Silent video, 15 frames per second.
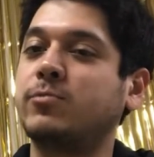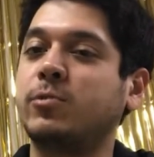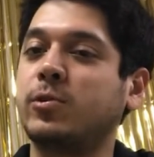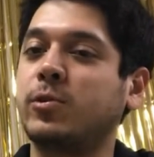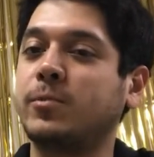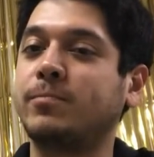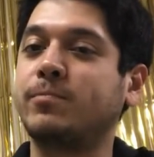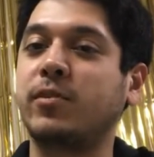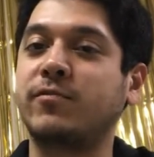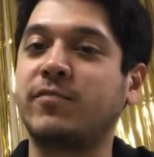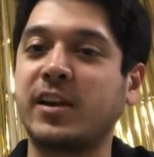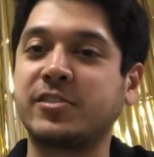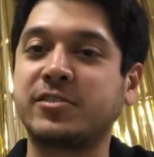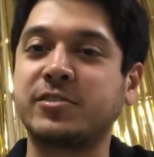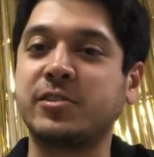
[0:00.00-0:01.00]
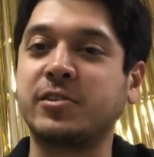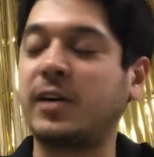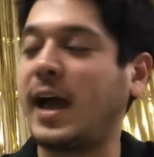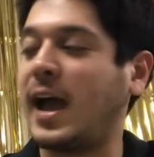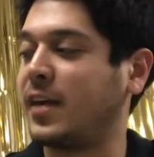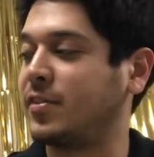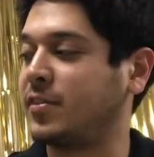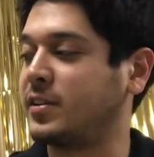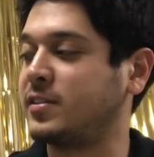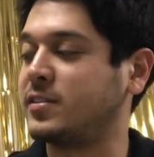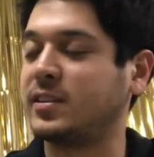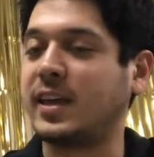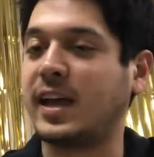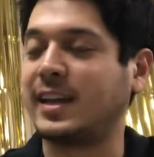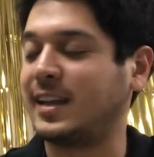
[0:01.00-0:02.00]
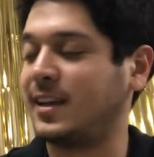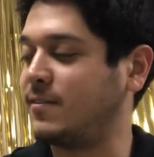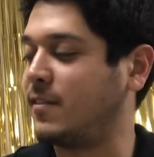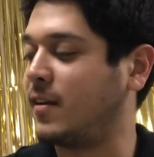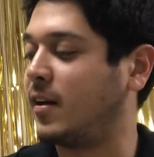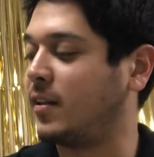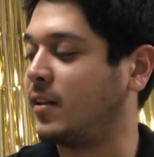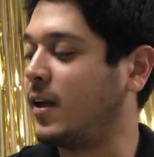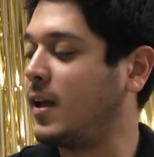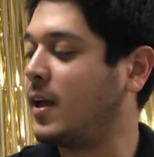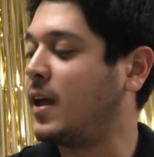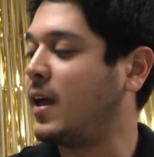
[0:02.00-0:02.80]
were professional athletes in the NFL,